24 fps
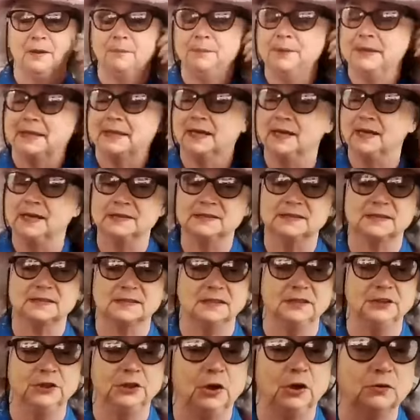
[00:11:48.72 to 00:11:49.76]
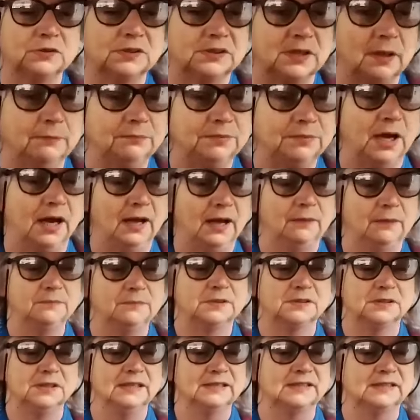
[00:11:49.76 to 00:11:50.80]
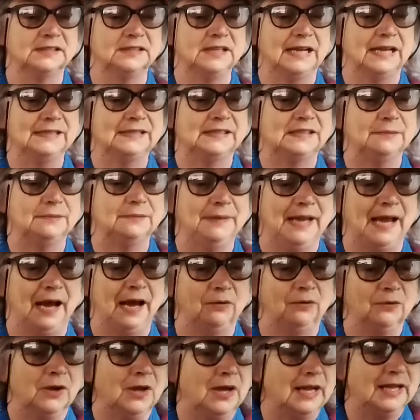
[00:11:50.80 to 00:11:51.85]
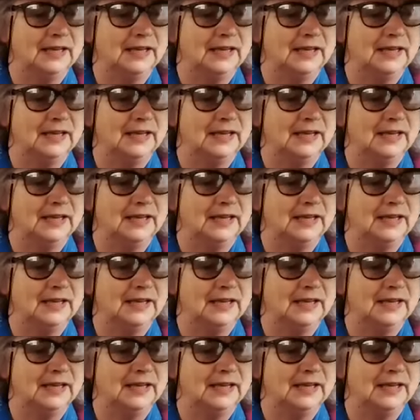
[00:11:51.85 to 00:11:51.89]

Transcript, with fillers: Because, you know, sometimes it's nice to be out